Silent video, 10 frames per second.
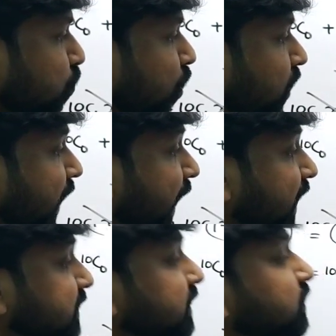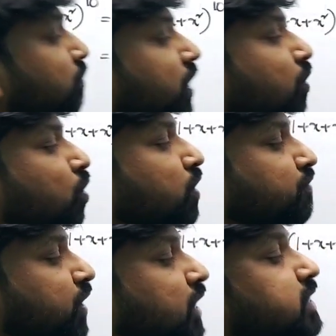want x square
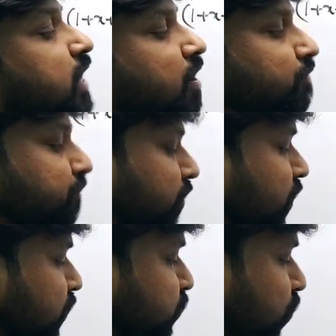coefficient is enough. So